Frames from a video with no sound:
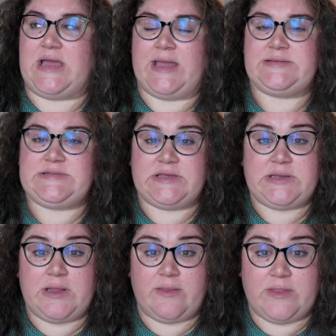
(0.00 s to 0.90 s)
I
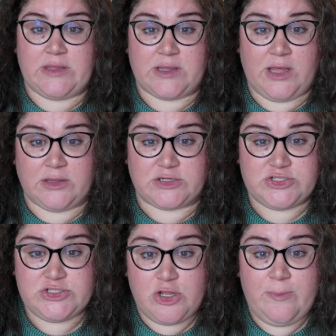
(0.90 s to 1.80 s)
did the color
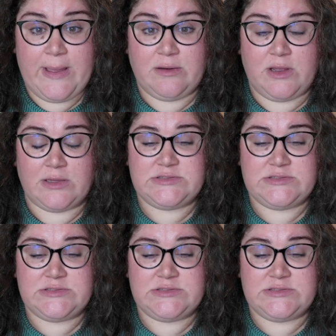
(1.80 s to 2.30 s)
snowbound on